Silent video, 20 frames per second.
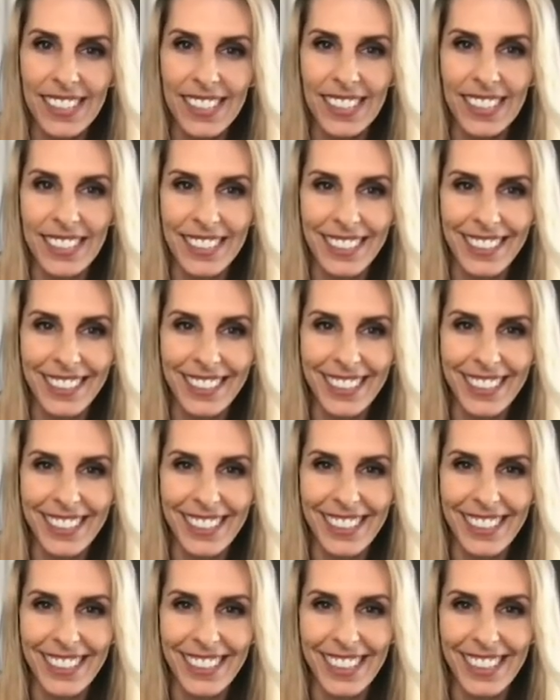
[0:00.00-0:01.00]

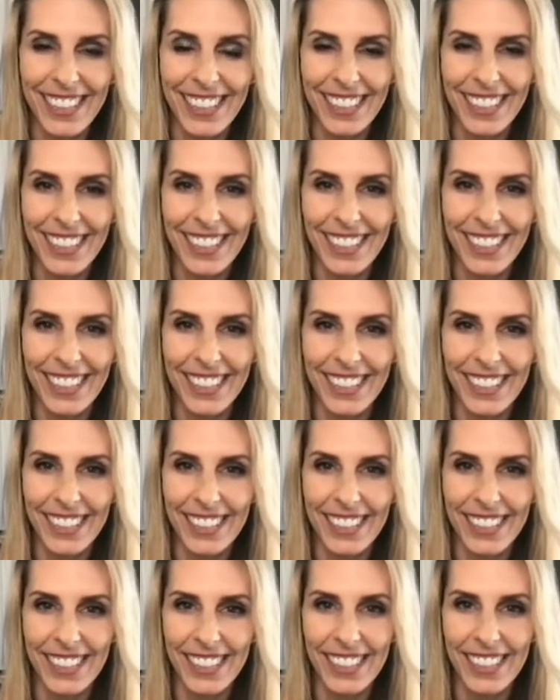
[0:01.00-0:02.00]

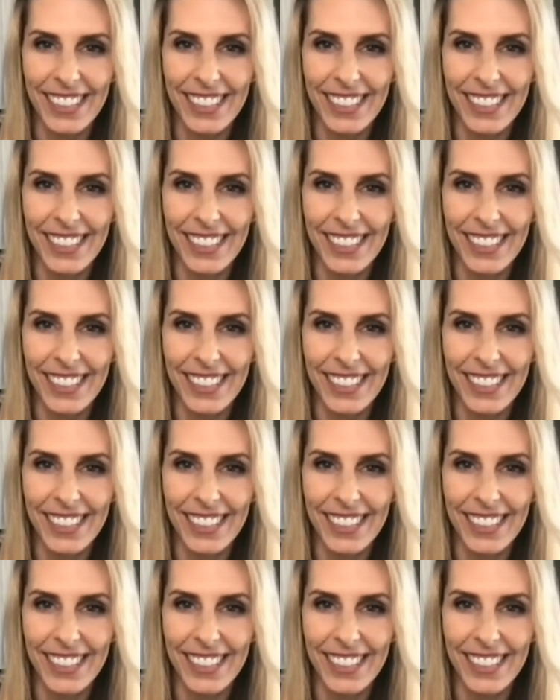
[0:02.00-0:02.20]
This person isn't speaking.